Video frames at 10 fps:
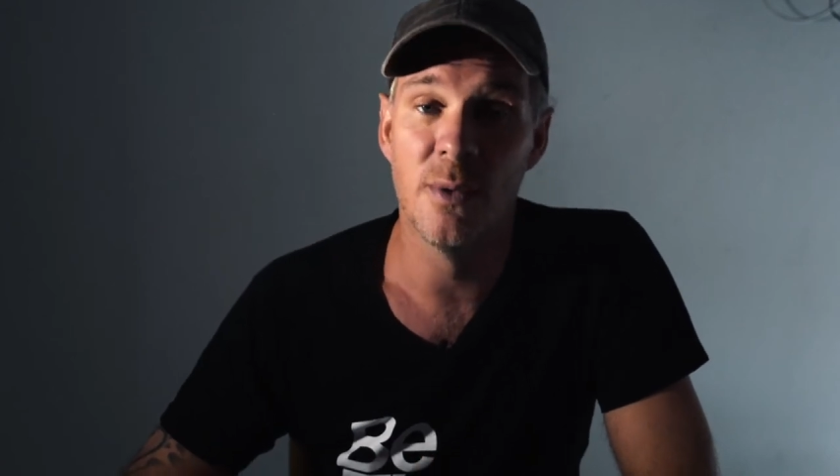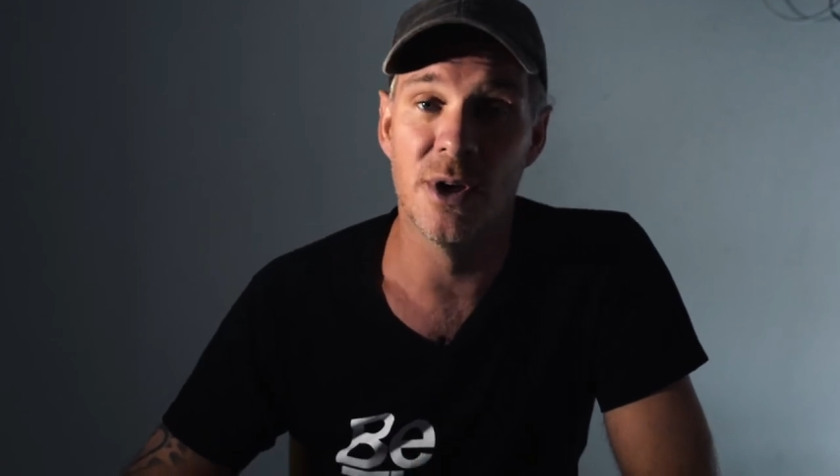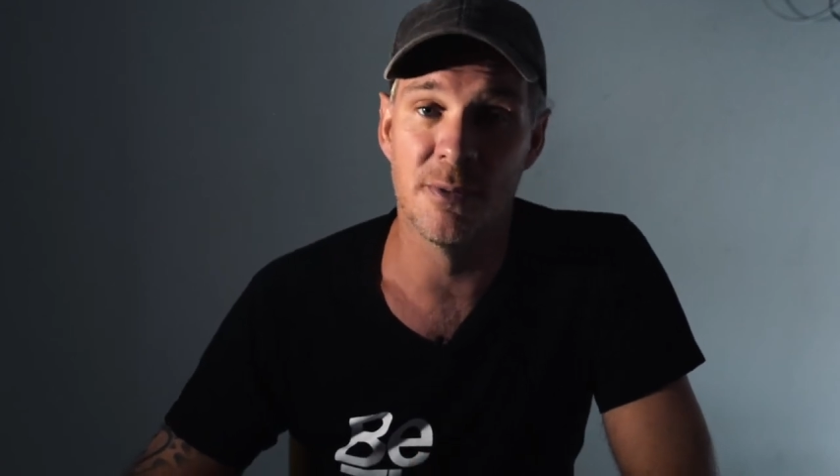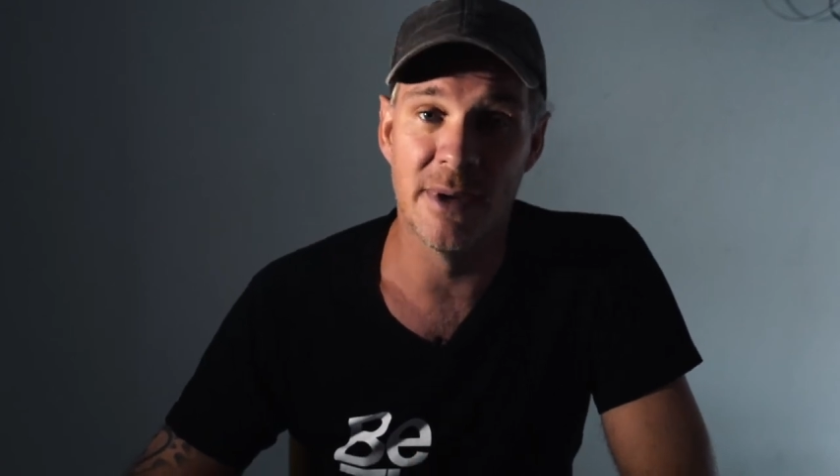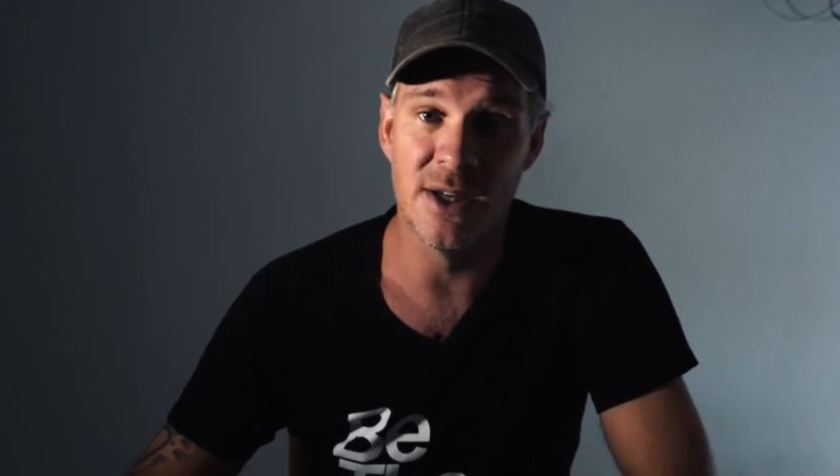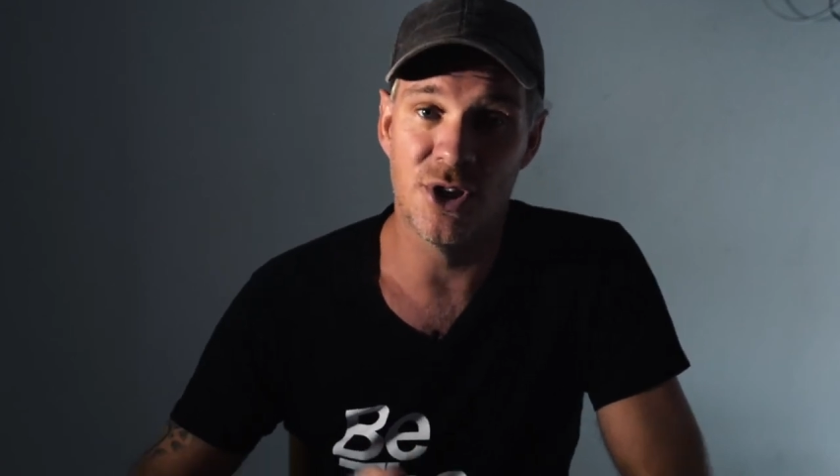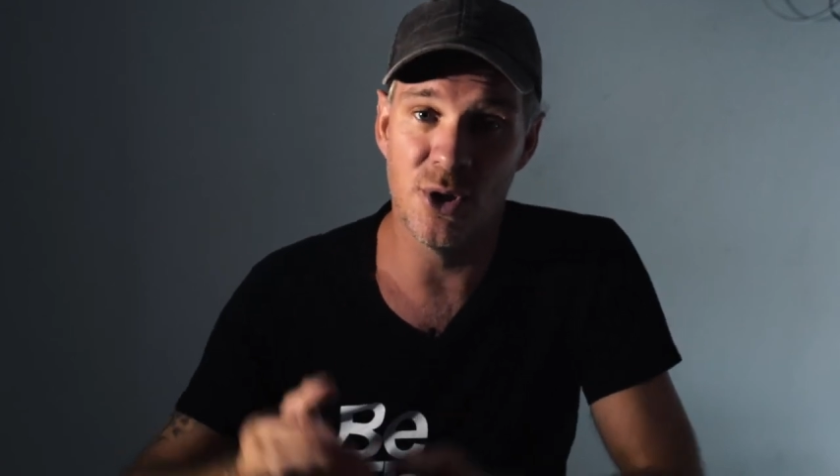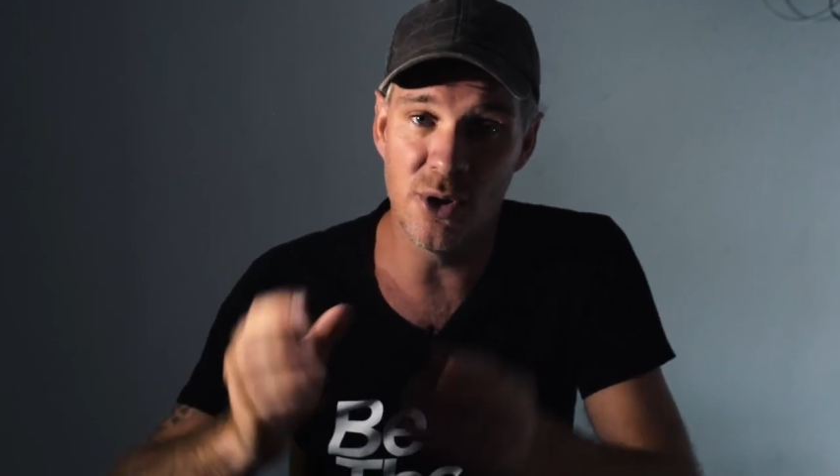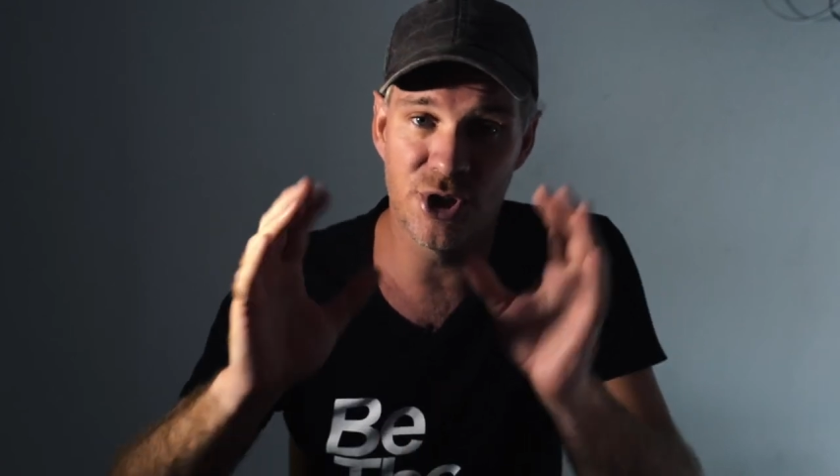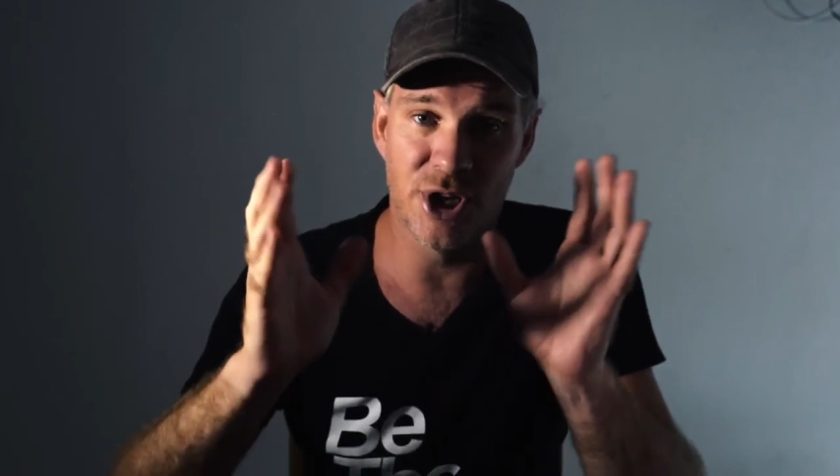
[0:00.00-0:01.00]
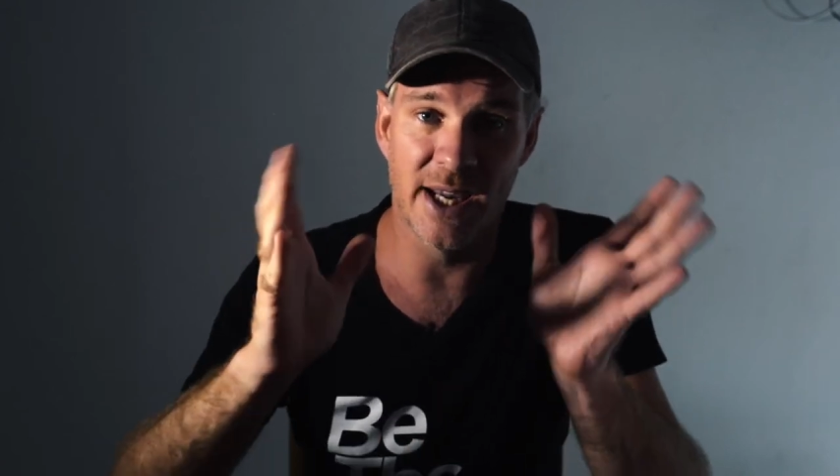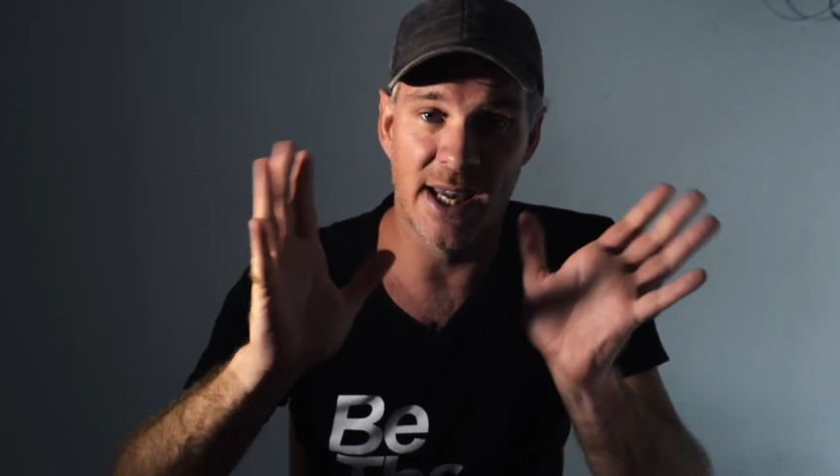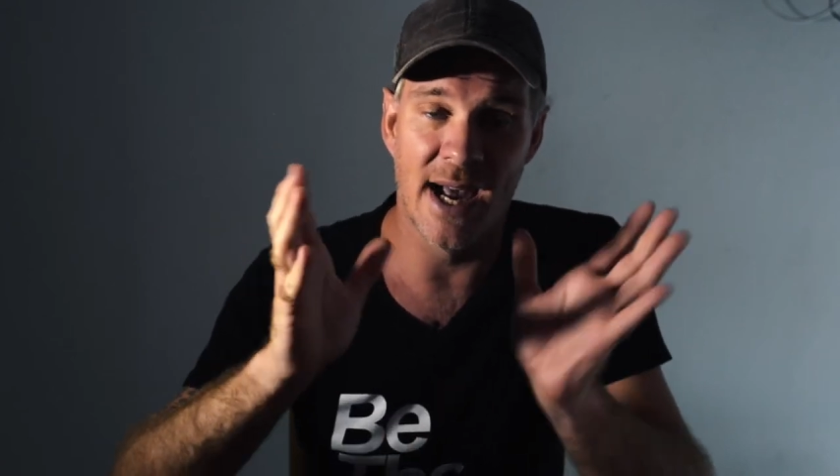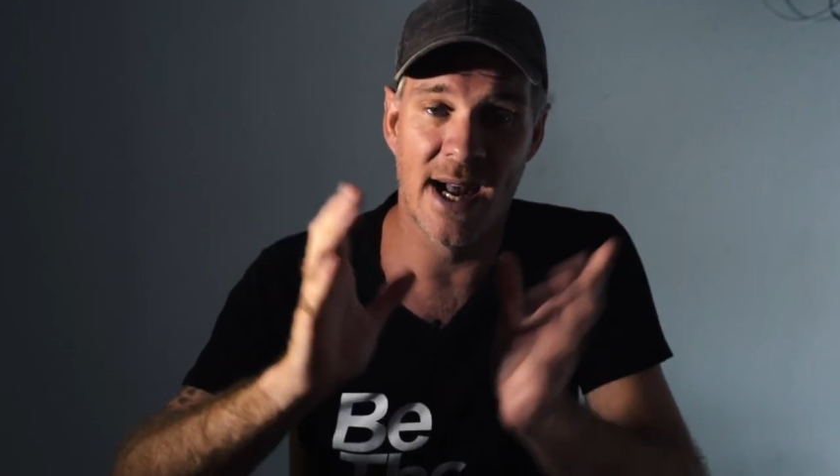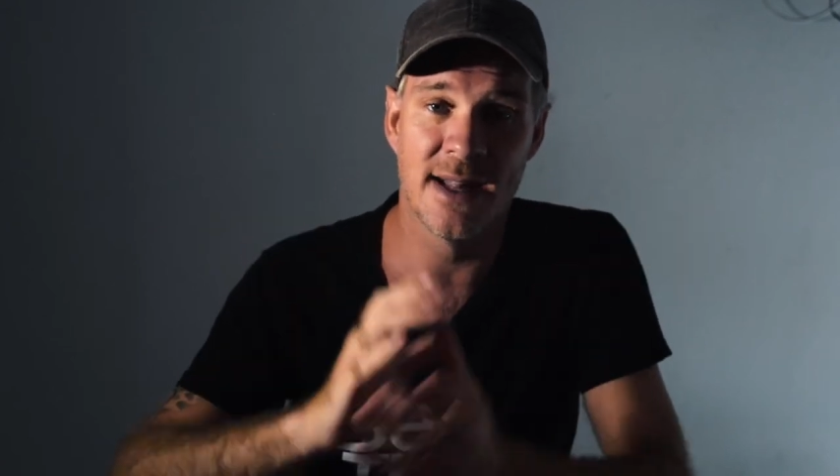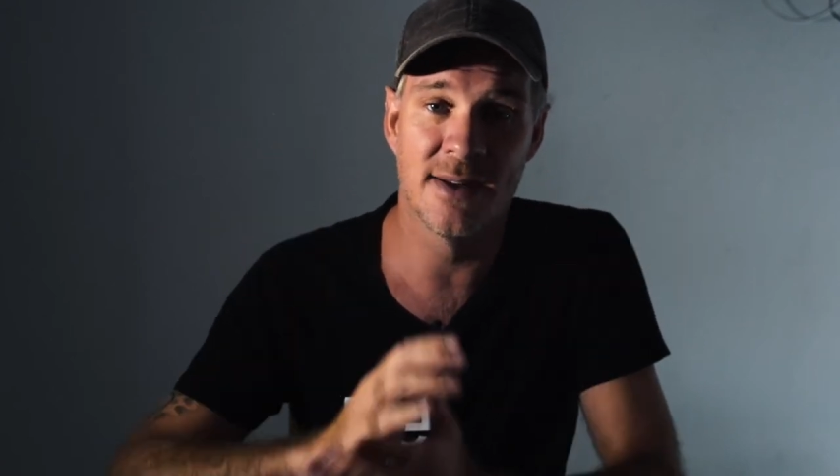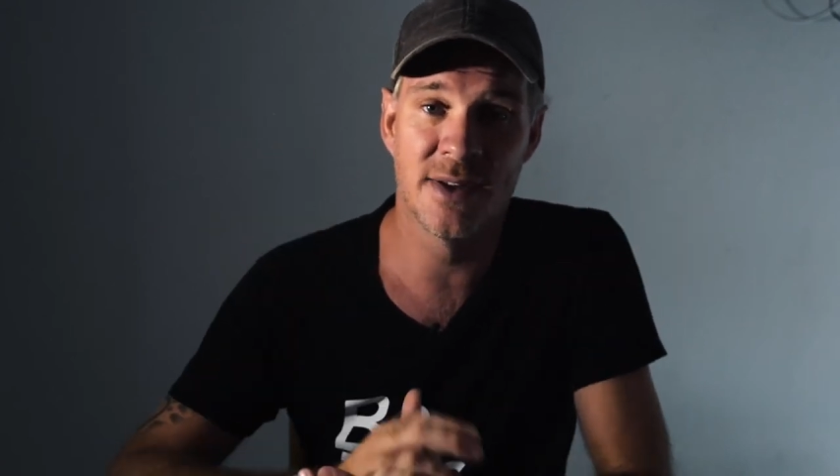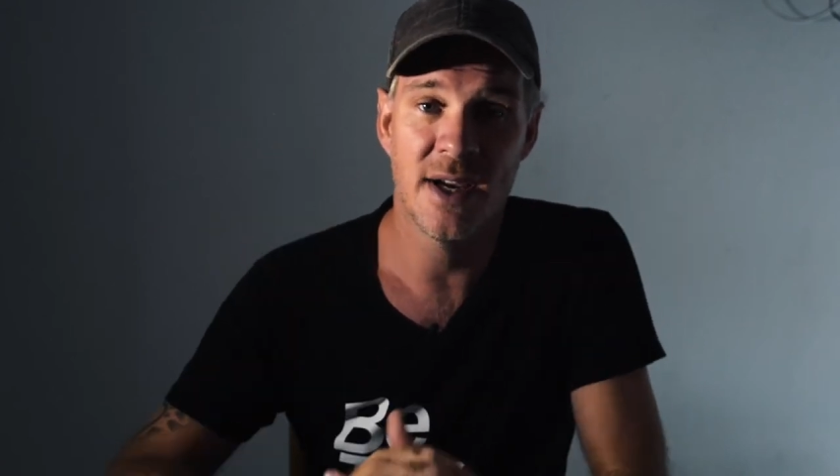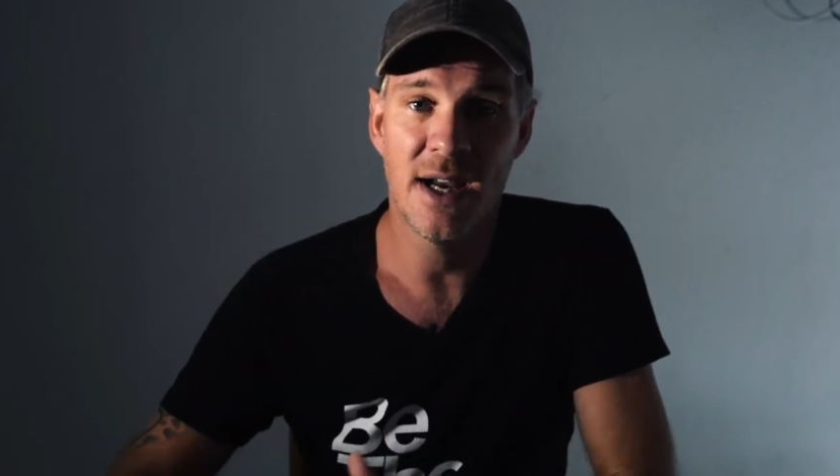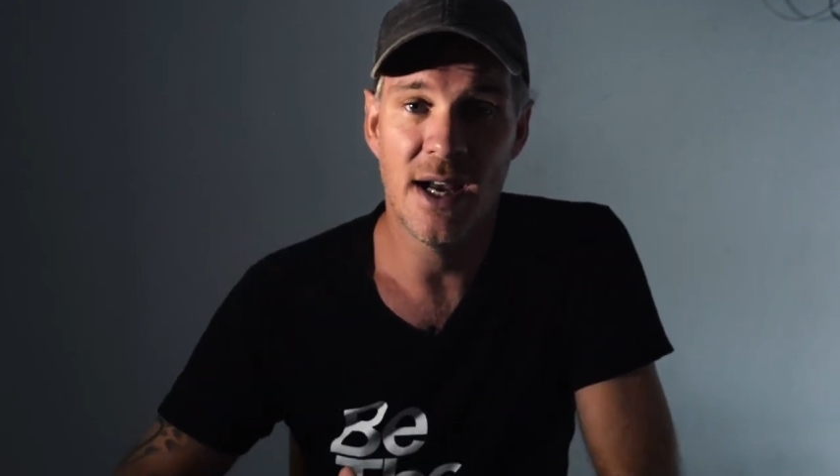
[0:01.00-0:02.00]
which means your shaky hands